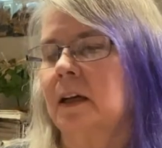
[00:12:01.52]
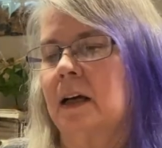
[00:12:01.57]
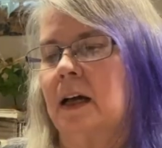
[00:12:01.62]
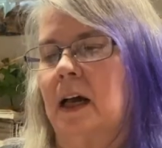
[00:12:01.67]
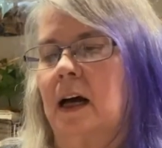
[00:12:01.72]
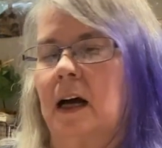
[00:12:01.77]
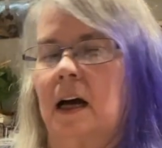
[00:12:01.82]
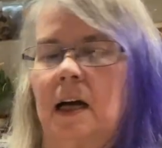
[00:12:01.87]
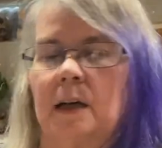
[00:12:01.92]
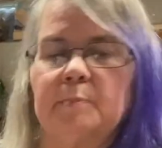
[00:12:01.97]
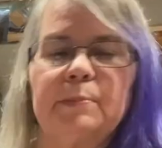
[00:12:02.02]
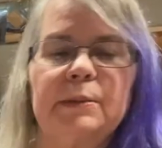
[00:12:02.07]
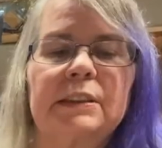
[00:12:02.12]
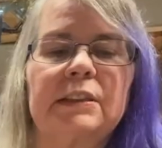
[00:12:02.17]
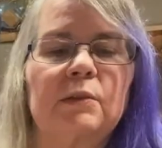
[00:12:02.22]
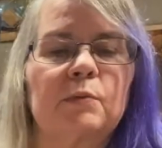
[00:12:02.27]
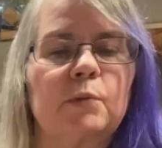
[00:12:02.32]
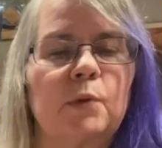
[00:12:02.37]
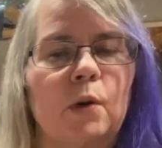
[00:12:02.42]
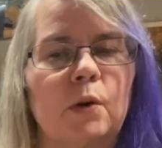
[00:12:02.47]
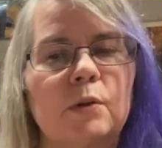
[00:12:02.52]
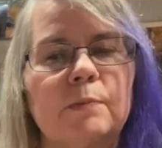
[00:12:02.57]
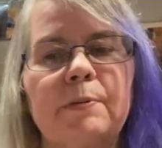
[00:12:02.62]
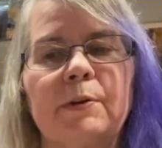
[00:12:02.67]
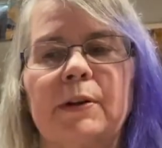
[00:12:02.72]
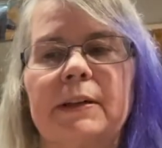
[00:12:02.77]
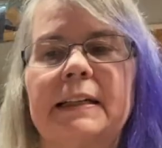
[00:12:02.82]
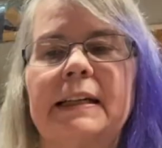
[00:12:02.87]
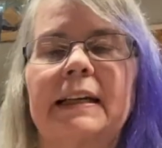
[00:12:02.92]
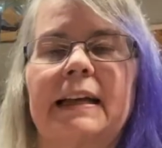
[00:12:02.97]
But the
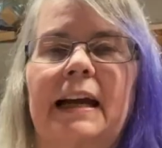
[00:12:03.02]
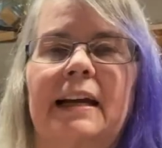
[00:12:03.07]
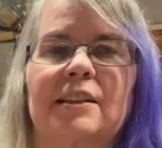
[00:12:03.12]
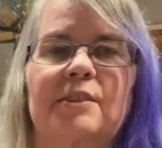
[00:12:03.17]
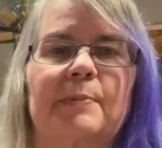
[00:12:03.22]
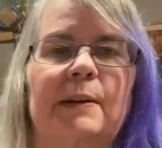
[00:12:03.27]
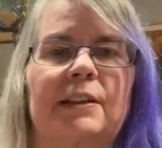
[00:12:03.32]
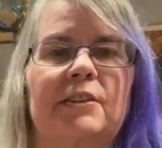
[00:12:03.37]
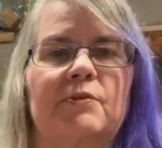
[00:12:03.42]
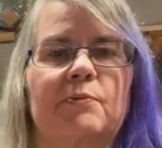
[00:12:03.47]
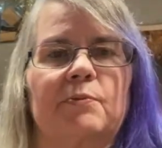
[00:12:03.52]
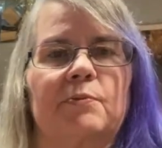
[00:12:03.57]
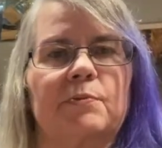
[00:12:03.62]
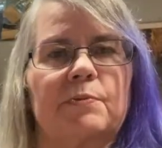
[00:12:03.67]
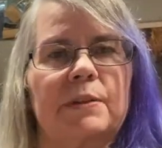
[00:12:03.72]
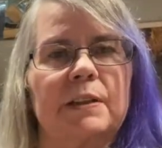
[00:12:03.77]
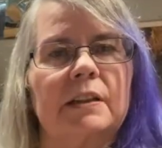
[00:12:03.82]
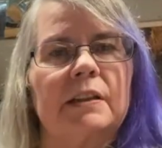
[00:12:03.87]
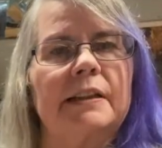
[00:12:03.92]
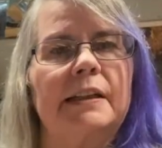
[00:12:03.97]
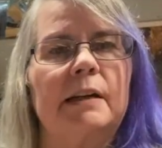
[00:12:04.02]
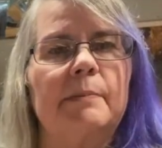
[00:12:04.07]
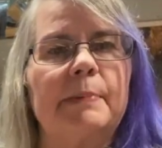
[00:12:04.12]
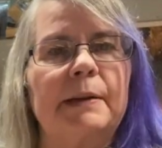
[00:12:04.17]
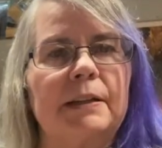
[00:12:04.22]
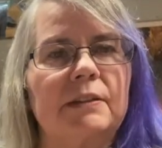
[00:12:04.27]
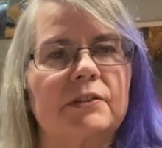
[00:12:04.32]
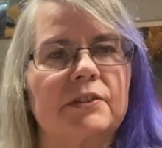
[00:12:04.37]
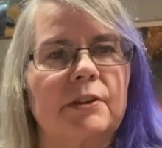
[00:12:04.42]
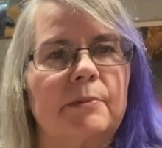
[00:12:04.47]
role-playing aspects really
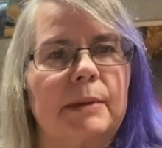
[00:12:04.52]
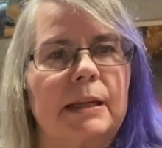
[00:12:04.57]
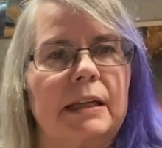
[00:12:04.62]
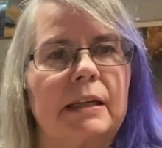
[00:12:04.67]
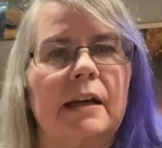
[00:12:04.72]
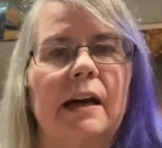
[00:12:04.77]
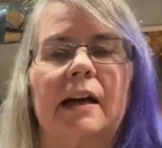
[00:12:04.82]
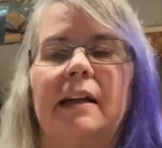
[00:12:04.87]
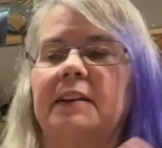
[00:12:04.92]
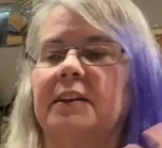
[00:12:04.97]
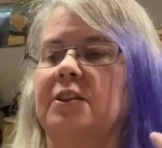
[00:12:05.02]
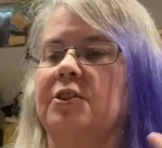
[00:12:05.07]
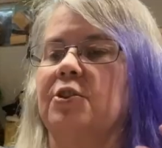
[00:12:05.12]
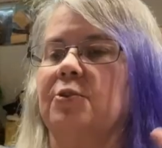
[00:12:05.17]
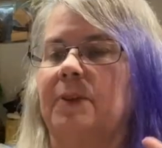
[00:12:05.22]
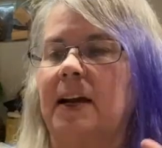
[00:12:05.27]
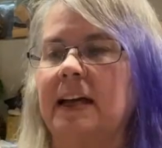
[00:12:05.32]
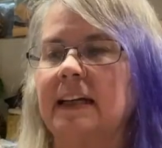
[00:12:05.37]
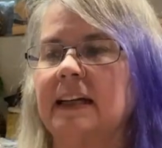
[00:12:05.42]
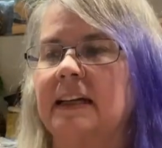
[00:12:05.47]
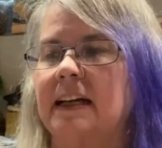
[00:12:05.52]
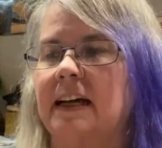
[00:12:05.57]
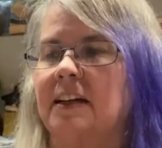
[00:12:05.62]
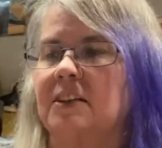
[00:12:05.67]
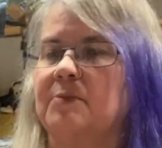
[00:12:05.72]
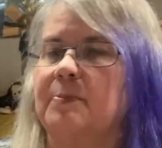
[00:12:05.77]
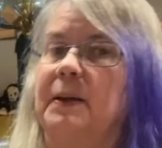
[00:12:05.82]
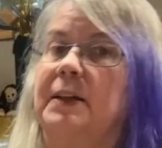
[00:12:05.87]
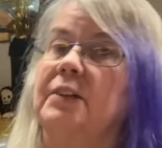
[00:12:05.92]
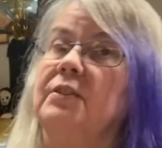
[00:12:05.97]
appeal to me, and the dragon
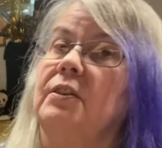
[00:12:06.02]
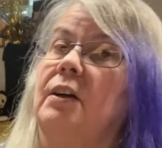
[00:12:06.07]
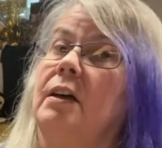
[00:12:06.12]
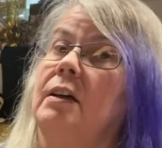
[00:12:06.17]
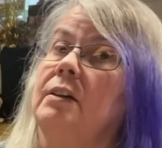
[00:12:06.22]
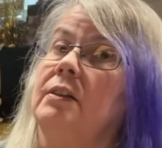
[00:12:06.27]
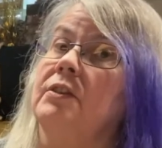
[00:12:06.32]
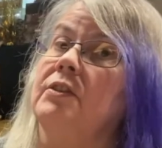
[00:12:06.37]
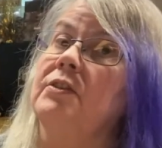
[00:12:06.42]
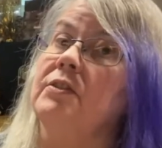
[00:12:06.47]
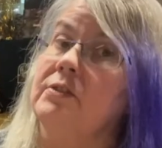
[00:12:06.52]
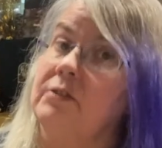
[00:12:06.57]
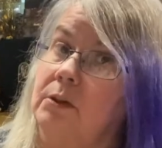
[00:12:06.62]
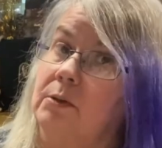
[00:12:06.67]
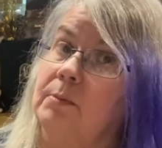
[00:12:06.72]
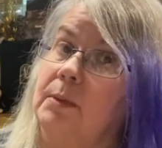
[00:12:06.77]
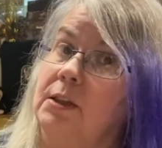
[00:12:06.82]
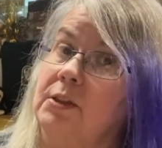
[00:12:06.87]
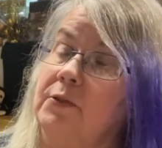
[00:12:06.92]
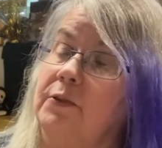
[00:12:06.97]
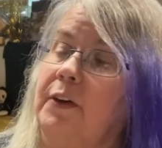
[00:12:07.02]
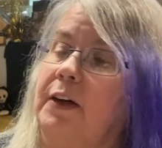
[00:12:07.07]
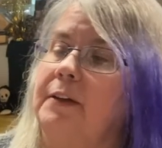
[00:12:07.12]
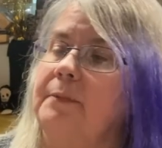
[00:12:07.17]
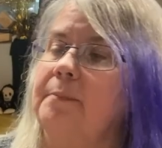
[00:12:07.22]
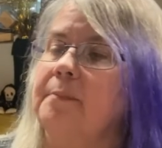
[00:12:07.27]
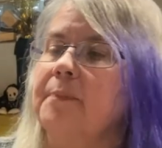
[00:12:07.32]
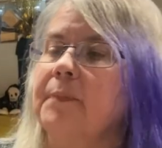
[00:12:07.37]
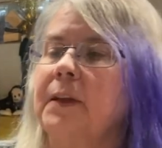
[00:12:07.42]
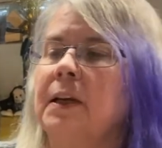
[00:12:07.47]
aspects are so much
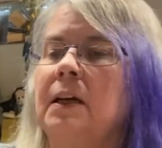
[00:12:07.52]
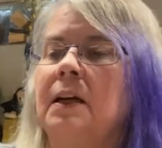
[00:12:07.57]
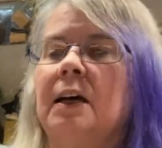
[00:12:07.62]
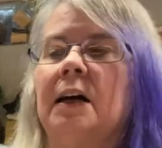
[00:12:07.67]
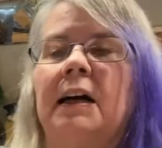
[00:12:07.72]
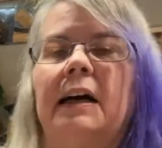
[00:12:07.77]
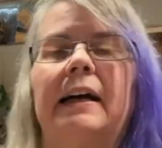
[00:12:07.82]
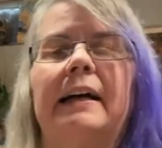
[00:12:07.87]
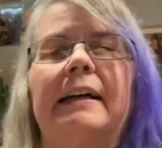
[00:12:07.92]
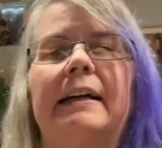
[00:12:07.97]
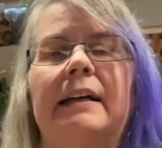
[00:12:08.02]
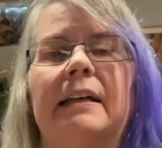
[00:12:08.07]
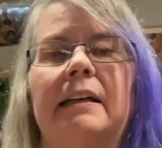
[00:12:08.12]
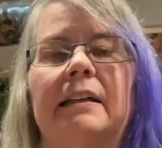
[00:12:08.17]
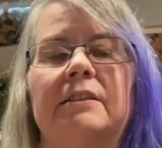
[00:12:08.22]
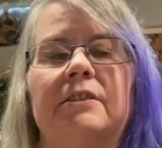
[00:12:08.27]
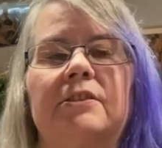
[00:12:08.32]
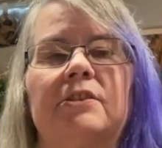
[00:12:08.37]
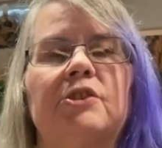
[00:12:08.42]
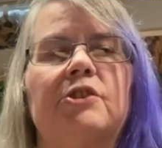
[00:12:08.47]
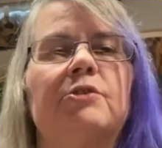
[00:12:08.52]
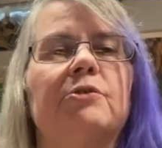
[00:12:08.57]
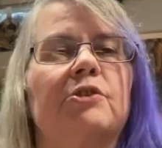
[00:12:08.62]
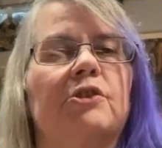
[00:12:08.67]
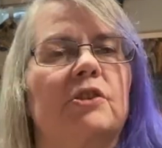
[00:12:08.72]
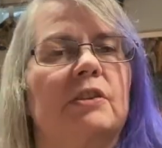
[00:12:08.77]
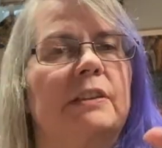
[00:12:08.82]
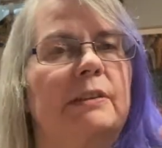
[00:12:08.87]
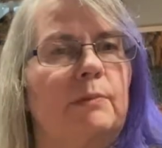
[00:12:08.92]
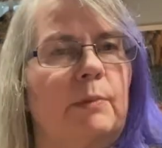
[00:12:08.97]
fun. And
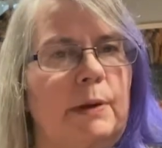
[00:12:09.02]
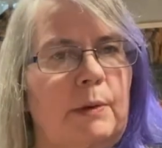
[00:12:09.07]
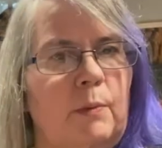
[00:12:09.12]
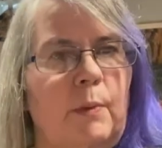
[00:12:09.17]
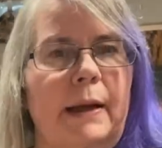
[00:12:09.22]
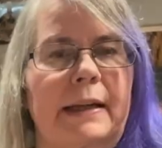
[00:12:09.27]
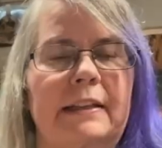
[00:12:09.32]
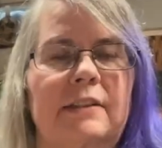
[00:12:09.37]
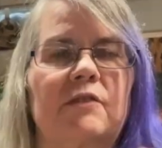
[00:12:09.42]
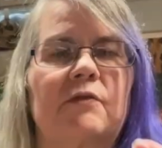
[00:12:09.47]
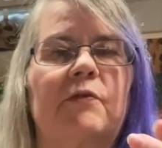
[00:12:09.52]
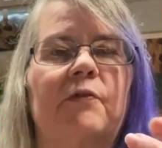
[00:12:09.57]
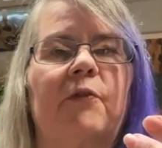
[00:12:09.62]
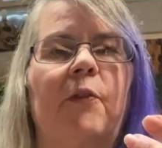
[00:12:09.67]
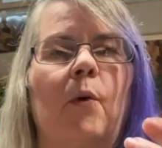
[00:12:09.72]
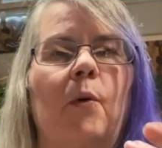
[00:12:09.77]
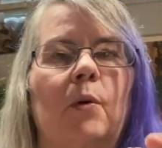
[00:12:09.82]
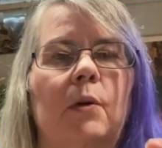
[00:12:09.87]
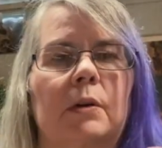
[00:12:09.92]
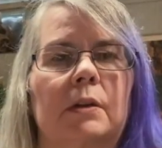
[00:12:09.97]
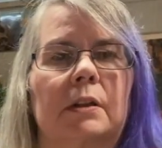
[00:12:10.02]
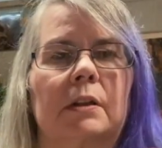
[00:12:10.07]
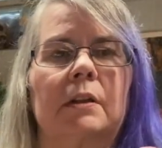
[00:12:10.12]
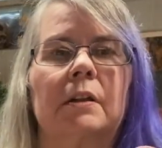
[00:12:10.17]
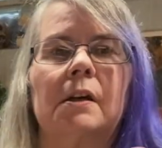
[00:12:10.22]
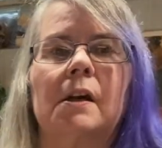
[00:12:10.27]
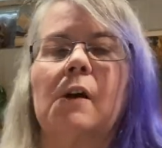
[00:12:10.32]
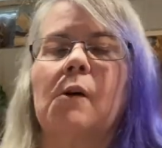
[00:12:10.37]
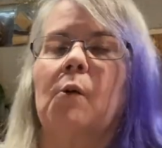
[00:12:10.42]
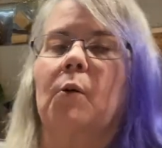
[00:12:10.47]
usually we wait for,
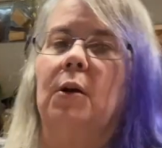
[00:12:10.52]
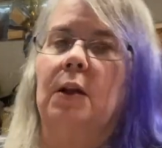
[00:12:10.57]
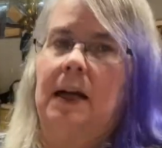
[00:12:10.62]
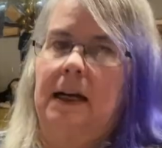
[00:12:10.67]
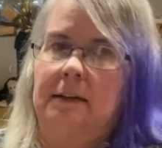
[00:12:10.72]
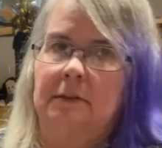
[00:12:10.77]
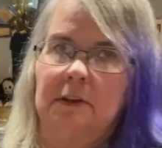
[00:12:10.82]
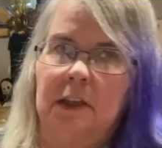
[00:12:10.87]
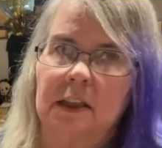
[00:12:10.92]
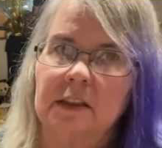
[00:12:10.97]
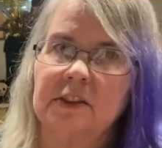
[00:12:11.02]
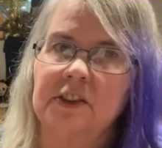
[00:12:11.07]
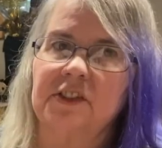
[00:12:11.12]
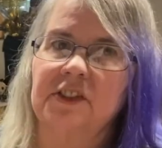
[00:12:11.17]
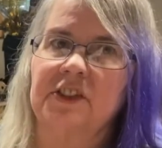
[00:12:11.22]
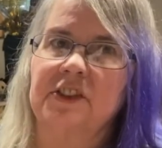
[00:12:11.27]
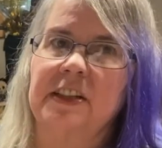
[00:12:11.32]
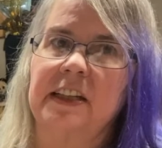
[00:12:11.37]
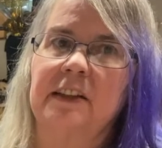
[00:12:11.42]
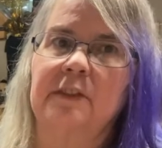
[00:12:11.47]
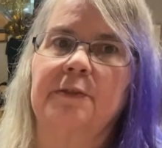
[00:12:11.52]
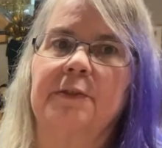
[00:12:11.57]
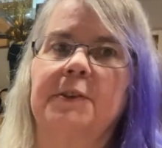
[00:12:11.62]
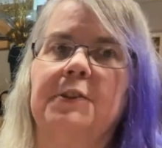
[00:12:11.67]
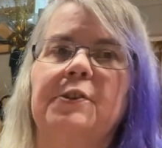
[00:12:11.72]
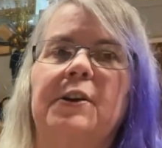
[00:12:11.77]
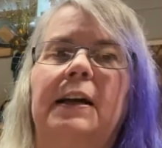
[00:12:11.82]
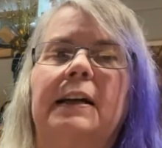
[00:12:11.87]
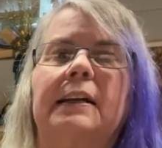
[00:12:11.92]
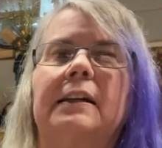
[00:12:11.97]
well, how long does it take for a
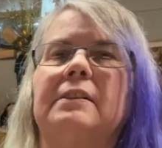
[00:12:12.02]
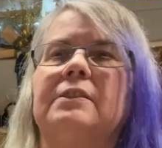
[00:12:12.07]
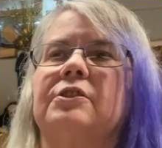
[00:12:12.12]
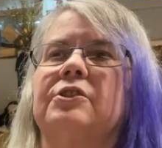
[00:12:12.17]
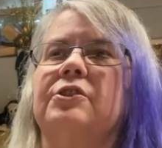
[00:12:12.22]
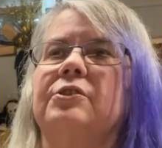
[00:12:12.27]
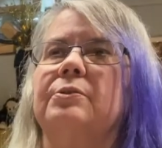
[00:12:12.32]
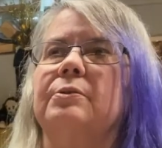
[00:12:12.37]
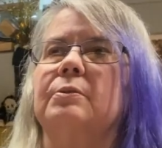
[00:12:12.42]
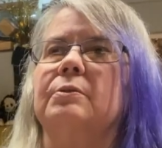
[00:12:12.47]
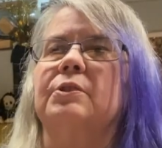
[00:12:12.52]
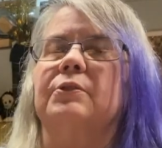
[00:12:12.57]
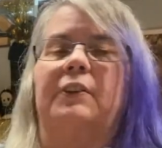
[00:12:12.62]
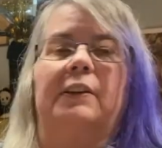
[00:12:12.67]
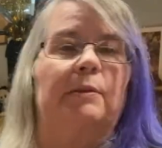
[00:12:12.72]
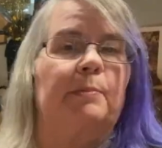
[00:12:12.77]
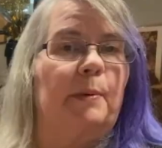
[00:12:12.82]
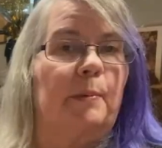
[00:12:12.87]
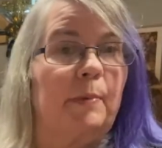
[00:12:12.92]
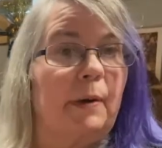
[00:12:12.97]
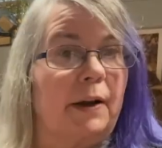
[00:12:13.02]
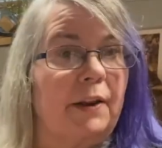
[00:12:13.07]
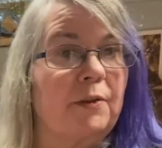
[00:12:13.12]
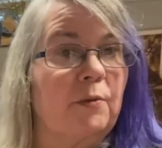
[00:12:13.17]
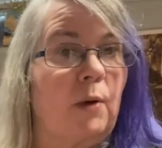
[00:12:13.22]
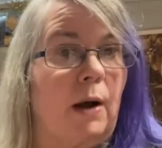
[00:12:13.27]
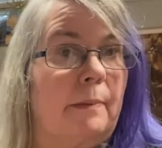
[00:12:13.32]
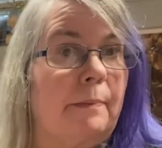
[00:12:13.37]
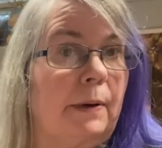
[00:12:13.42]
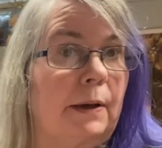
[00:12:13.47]
dragon to develop a breath
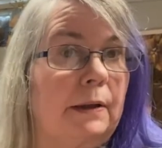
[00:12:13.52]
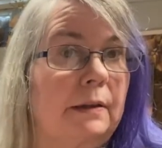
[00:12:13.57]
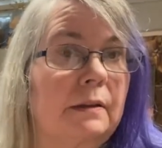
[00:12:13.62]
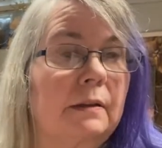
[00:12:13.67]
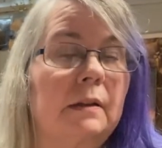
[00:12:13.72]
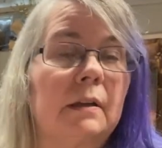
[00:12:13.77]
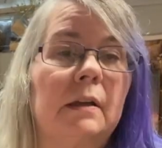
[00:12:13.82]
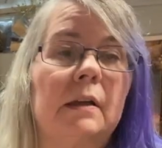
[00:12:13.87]
weapon?